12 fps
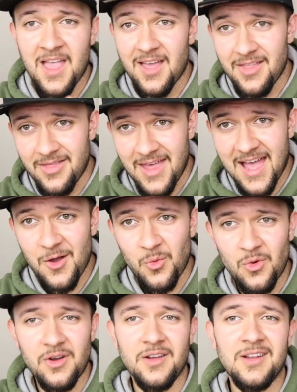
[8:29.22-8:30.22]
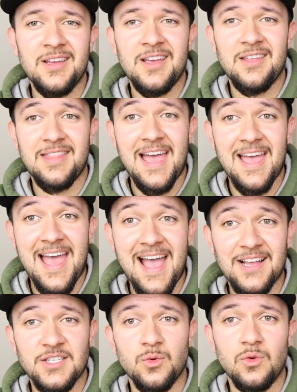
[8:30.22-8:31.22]
That one, that
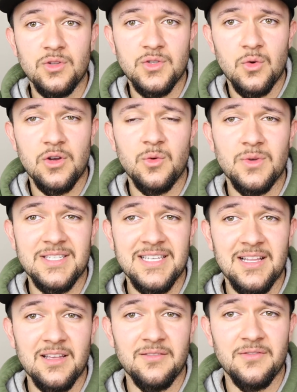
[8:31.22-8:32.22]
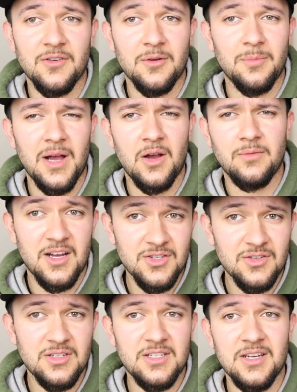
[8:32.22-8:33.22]
actual toy was selling for about
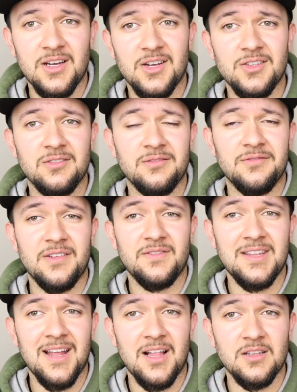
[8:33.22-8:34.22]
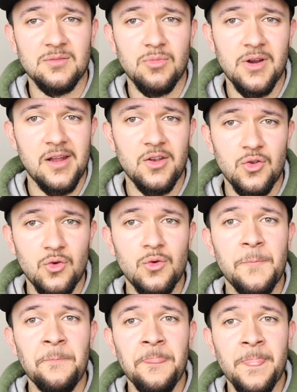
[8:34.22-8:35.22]
$100 to $150 brand
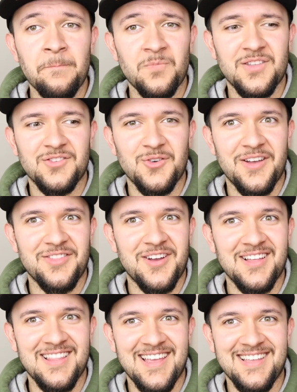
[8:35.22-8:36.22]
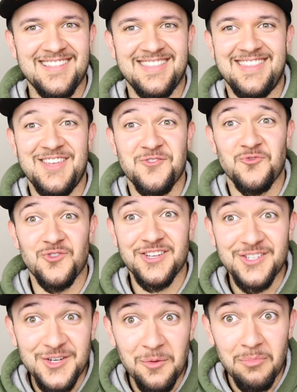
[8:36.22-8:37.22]
new. So I thought, like, the
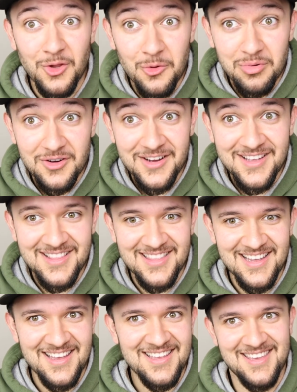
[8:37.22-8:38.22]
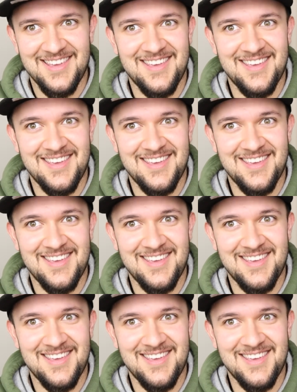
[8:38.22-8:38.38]
original blueprint, like,